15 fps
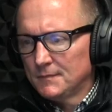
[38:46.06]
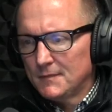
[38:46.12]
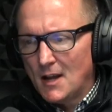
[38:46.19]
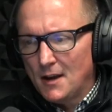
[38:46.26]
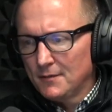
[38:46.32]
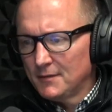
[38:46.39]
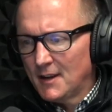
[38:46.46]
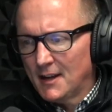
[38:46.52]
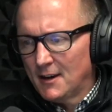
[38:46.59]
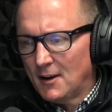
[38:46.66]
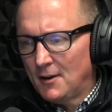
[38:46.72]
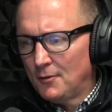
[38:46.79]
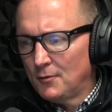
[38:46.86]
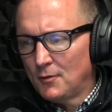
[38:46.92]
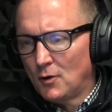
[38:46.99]
No, not a
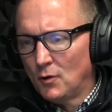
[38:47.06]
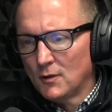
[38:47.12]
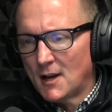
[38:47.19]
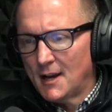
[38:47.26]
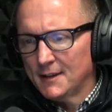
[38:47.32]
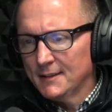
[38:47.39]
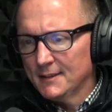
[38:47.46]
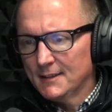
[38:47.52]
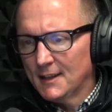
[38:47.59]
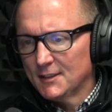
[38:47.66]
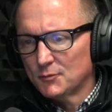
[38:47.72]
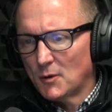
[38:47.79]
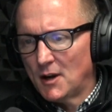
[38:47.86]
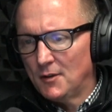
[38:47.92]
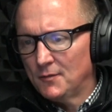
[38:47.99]
whole, whole lot
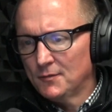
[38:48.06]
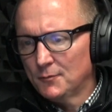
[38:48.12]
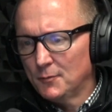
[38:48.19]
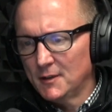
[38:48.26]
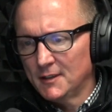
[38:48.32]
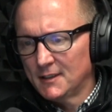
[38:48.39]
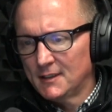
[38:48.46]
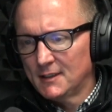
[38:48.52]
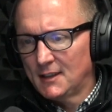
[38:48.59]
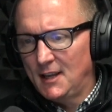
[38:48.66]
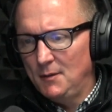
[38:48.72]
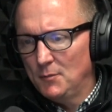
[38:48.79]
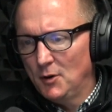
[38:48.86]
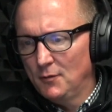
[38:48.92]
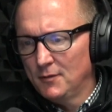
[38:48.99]
as well. We can
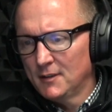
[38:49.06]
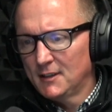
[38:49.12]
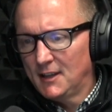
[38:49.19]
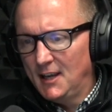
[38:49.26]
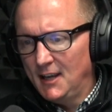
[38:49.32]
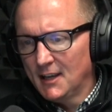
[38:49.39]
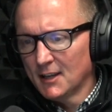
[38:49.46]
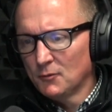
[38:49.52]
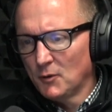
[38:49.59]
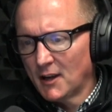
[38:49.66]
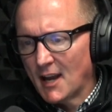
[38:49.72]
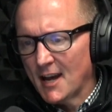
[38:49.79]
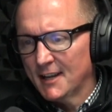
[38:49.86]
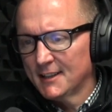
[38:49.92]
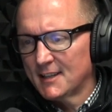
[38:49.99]
keep moving. Okay. Keegan, we
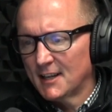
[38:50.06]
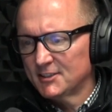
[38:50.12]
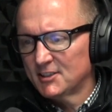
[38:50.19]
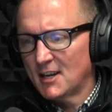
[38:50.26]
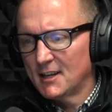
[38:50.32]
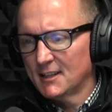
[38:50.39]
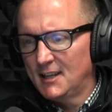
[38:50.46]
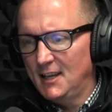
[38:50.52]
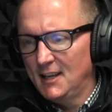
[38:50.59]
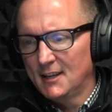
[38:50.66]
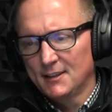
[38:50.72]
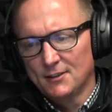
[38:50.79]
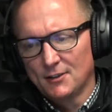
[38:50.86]
kind of touched on Keegan.